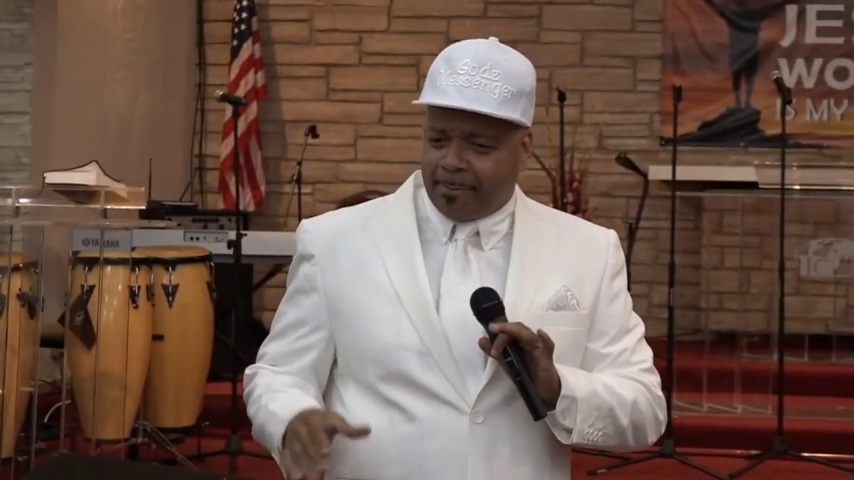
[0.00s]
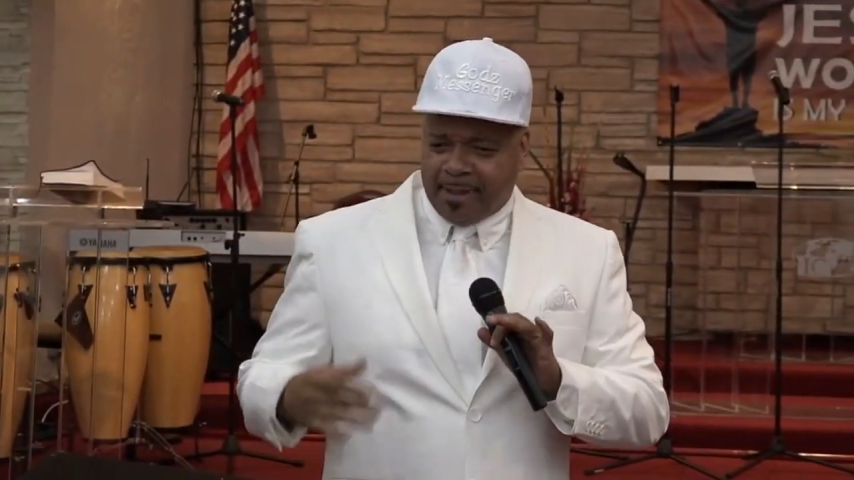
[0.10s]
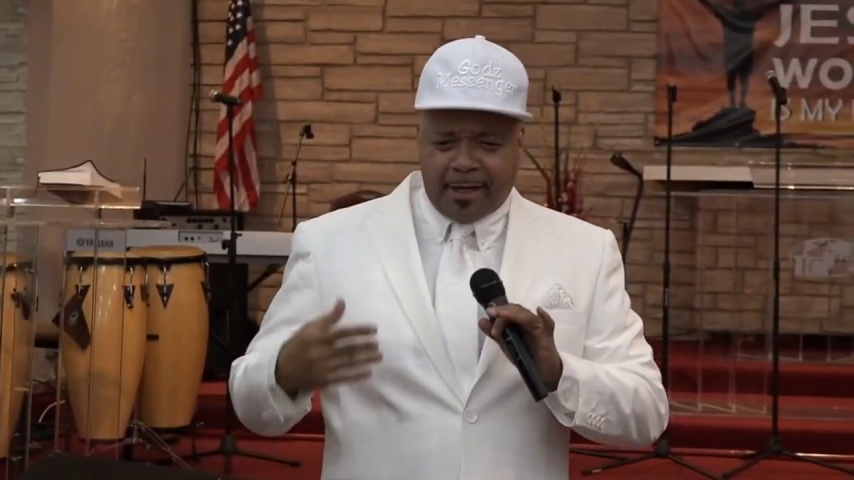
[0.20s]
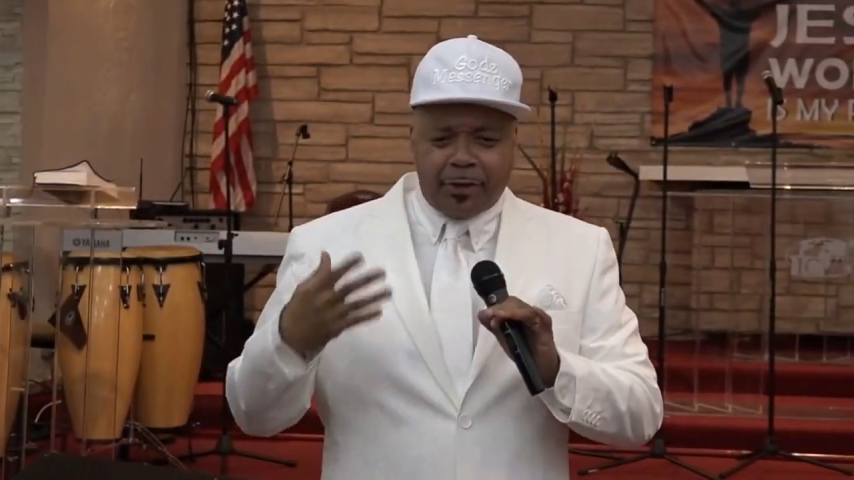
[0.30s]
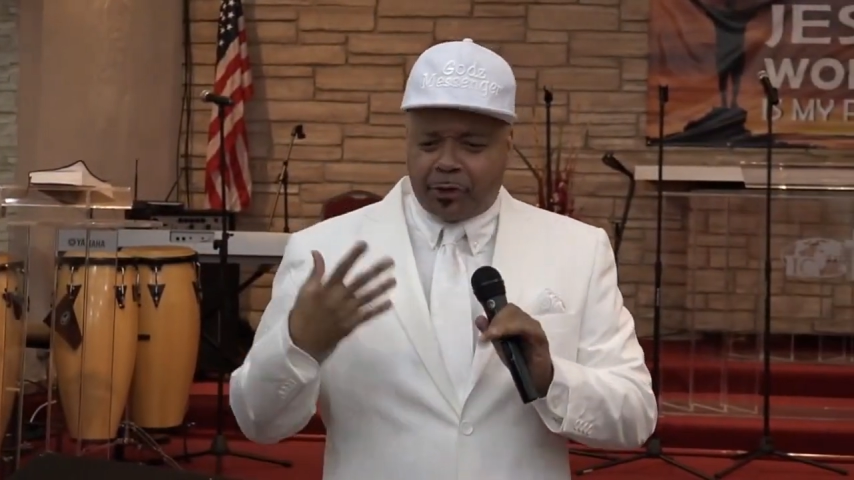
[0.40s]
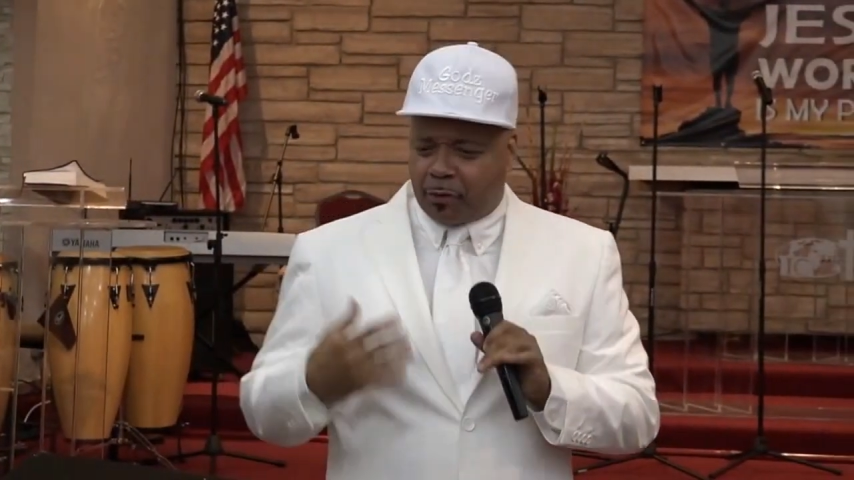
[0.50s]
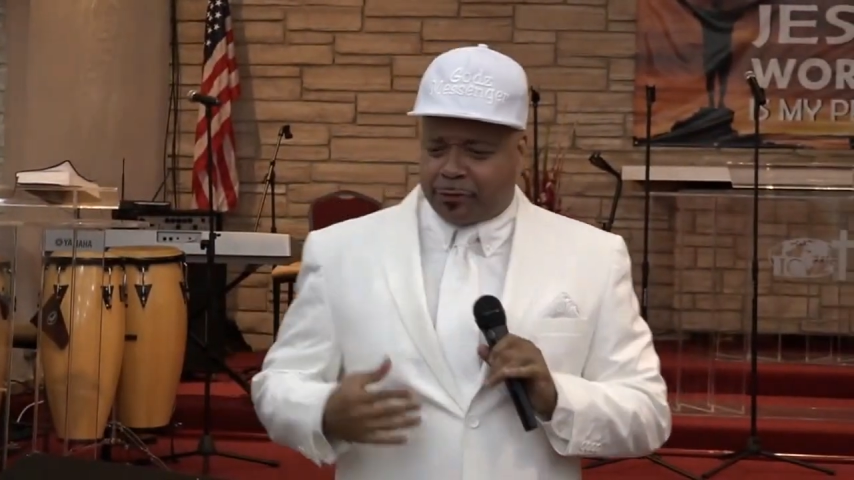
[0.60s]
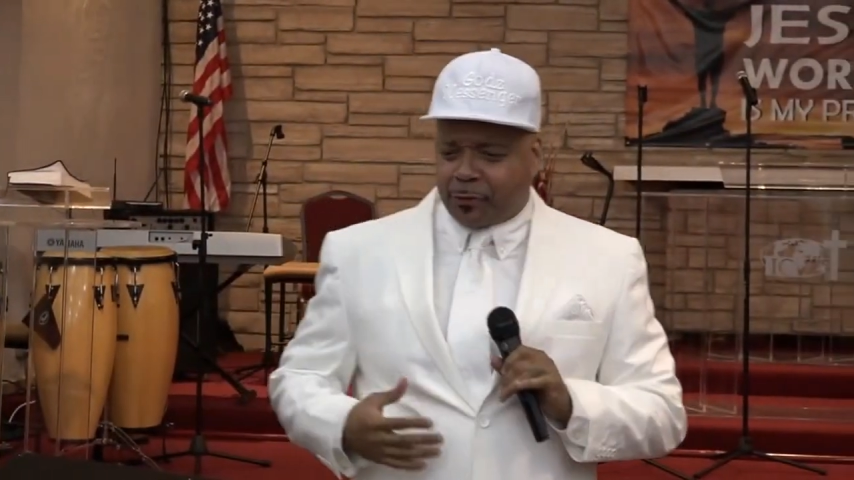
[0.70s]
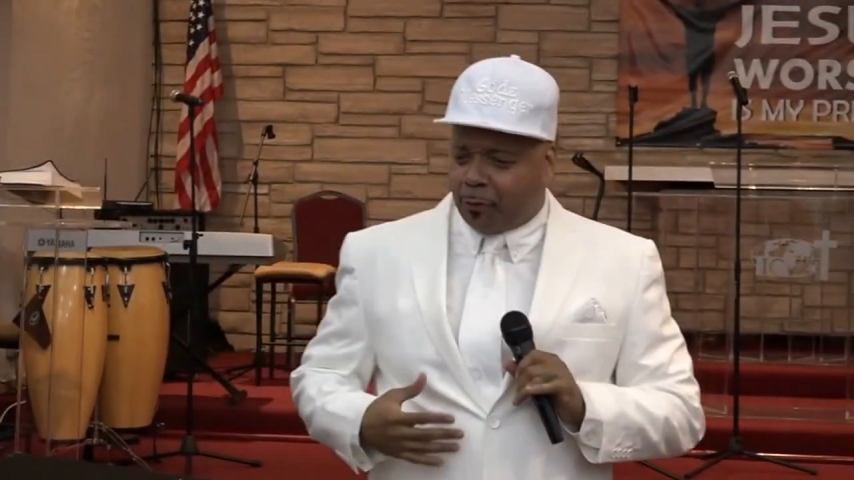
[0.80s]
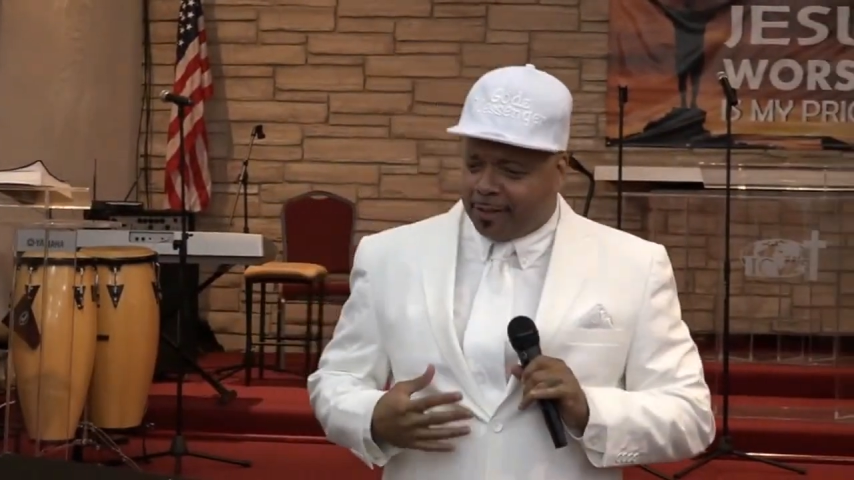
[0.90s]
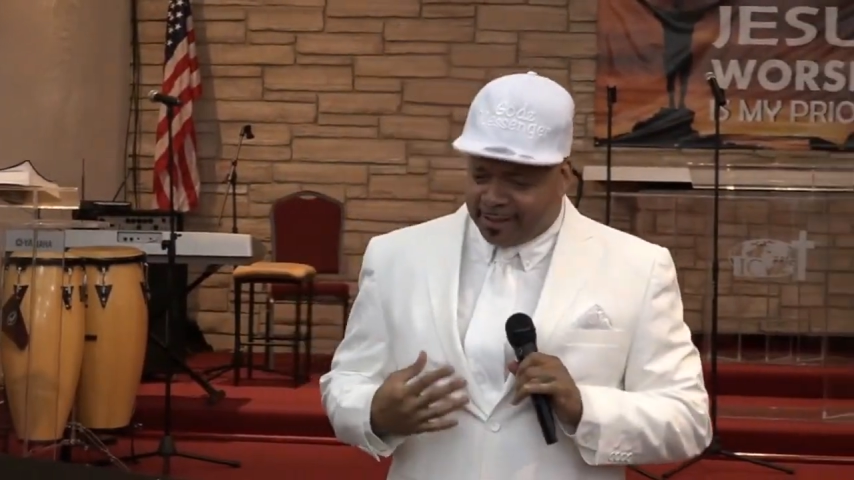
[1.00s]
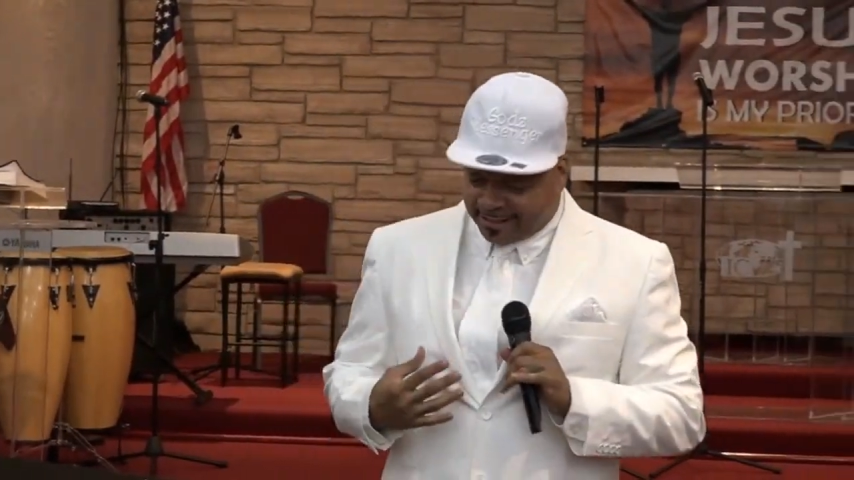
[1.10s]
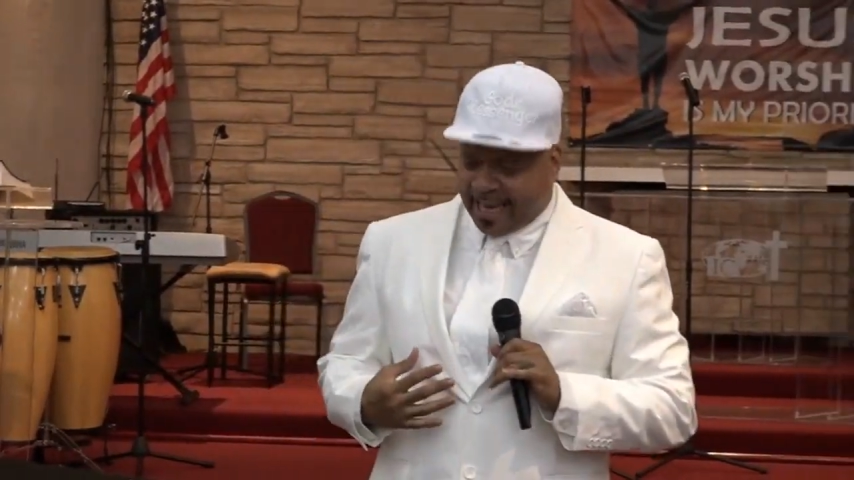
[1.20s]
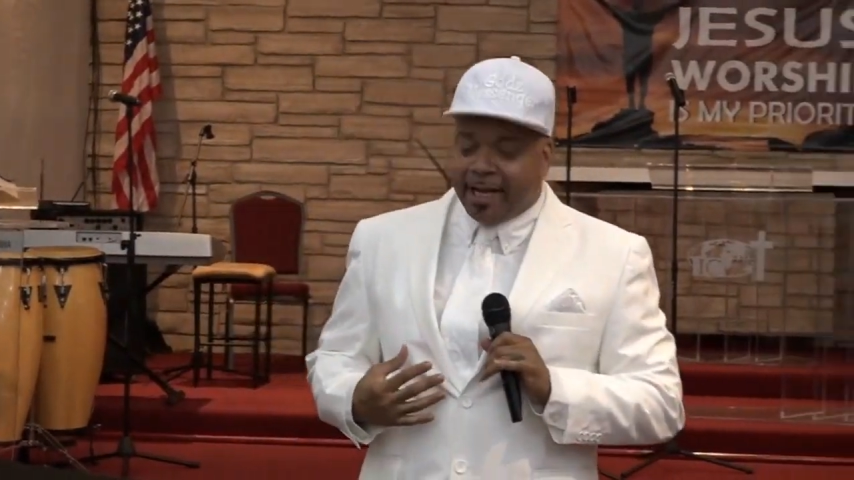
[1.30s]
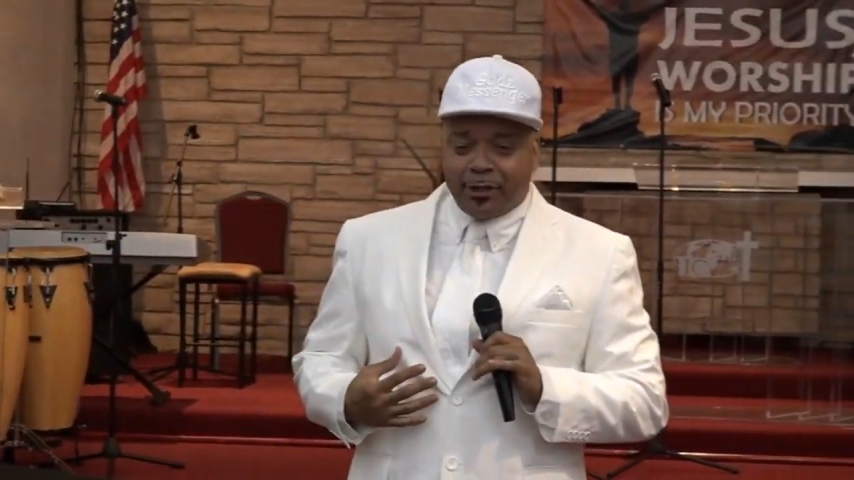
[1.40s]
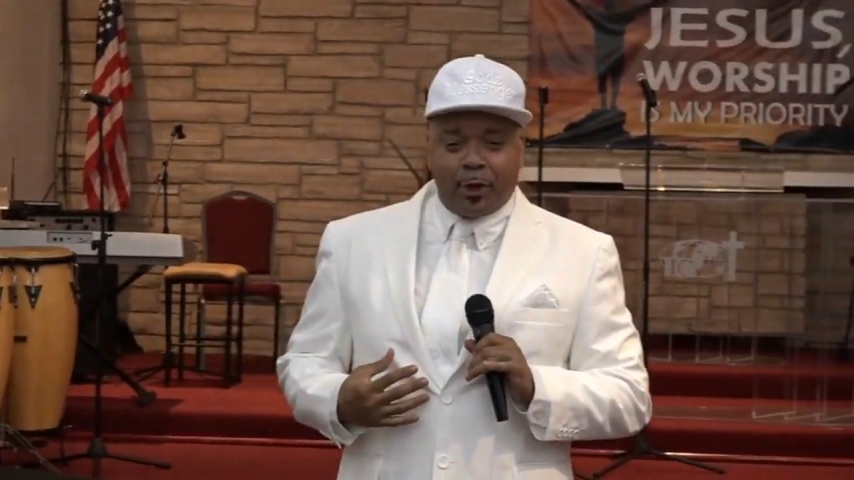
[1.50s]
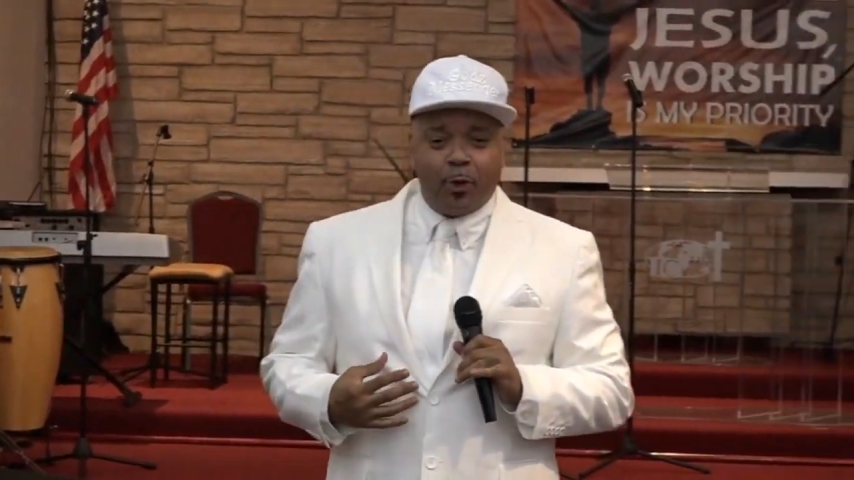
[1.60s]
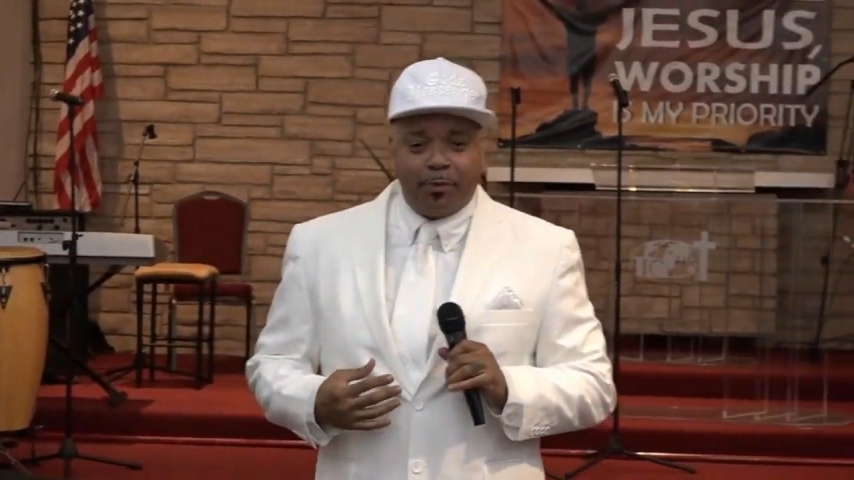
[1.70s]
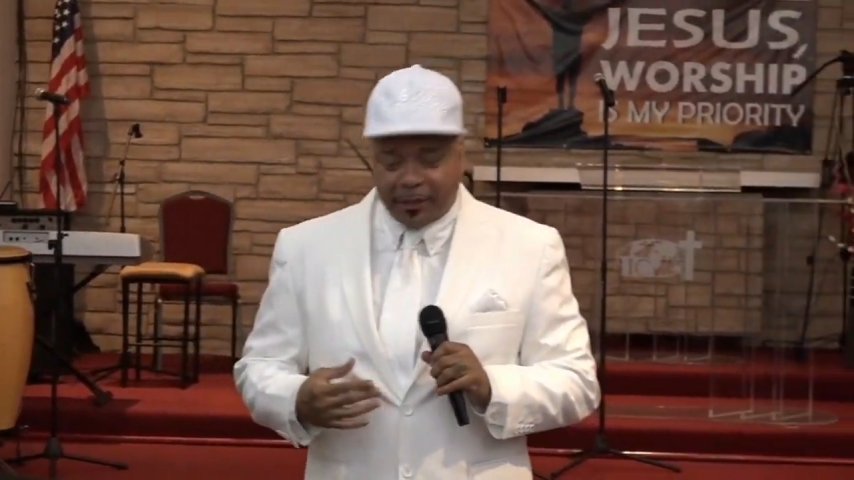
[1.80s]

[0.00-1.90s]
that because you're a certain skin tone